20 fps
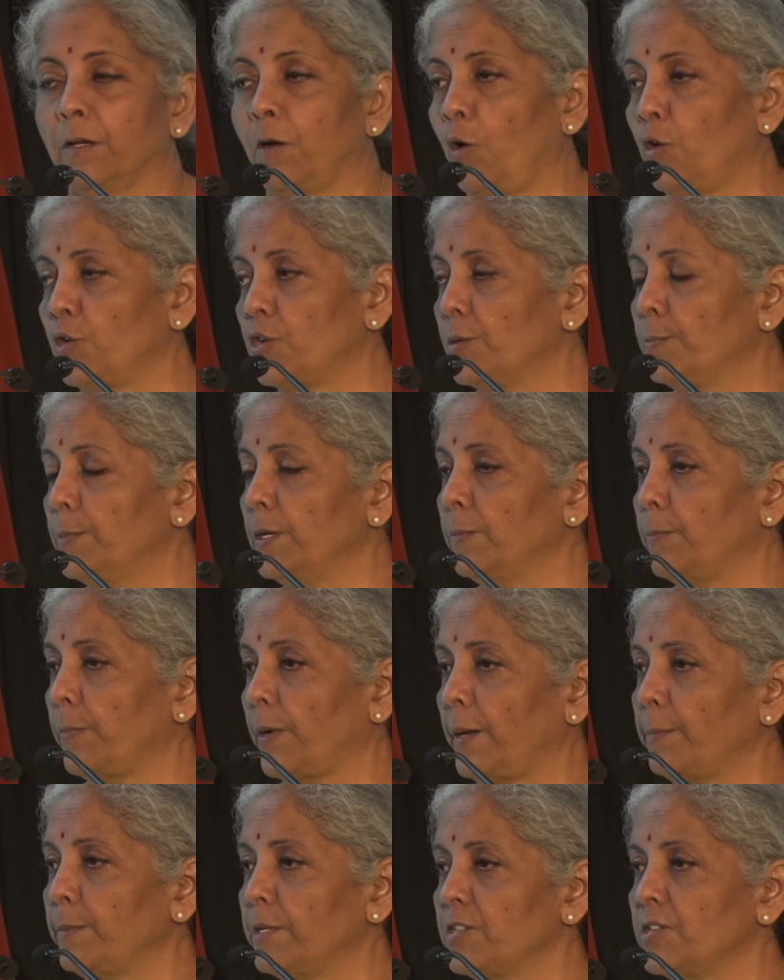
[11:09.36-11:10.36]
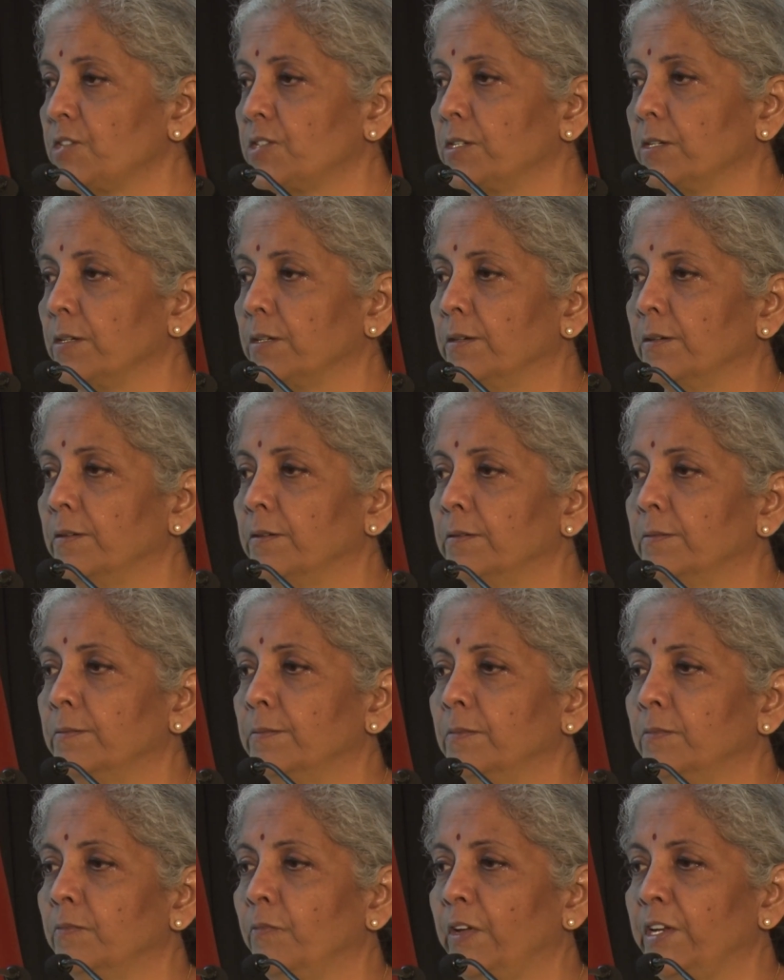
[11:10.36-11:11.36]
Honorable Prime Minister,
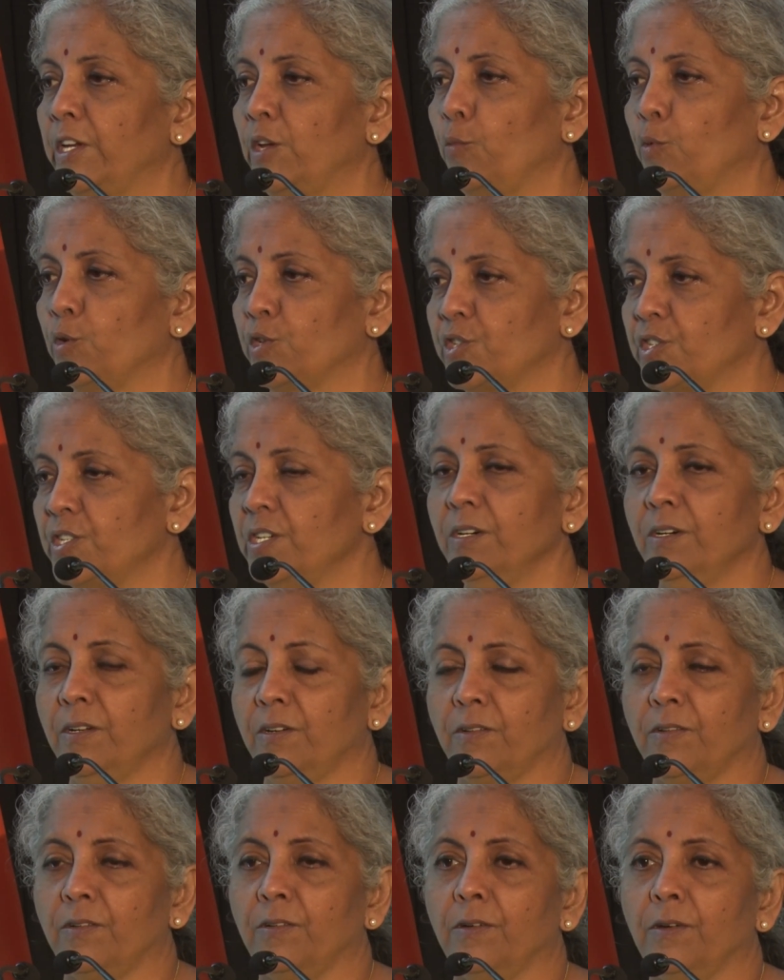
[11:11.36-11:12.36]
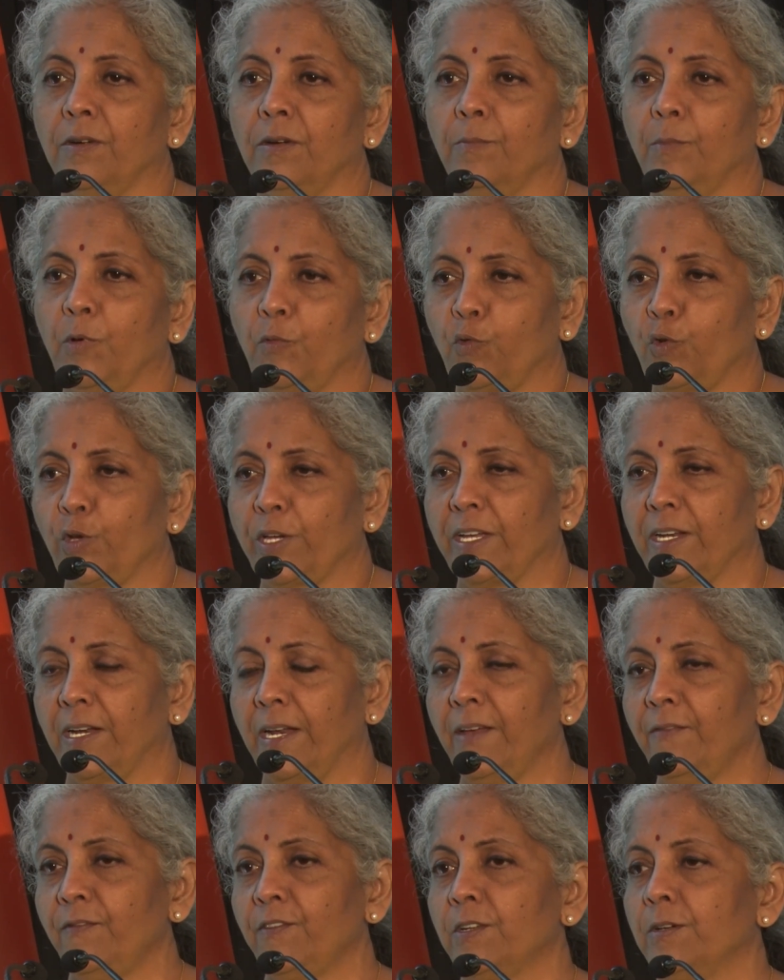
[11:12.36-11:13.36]
when he was here, before he
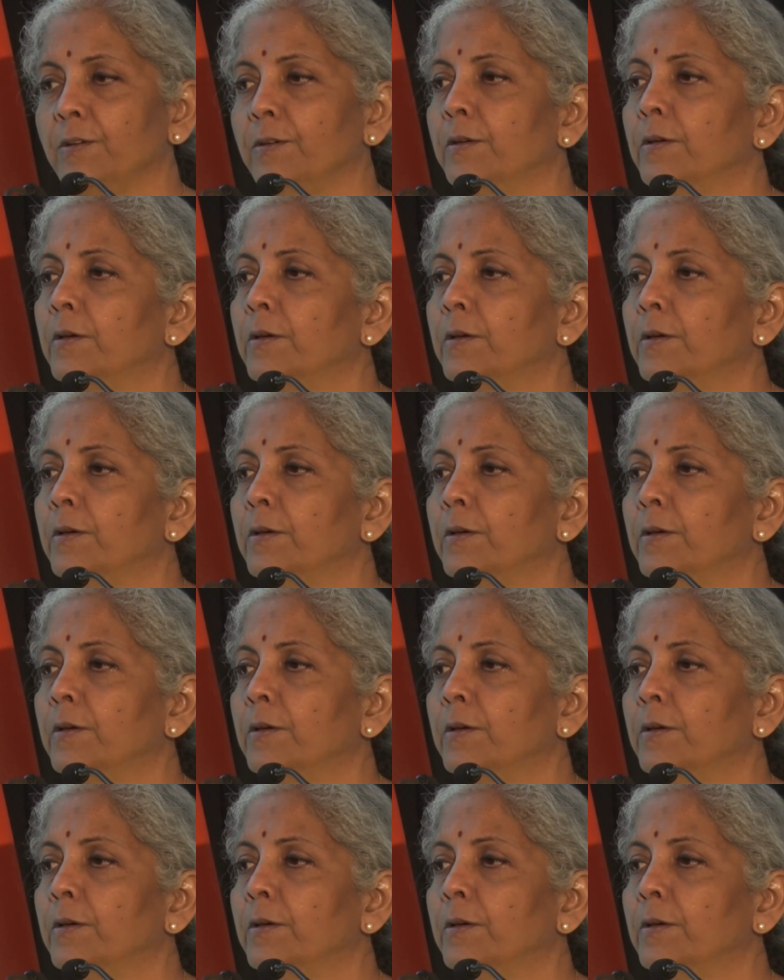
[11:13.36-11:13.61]
left,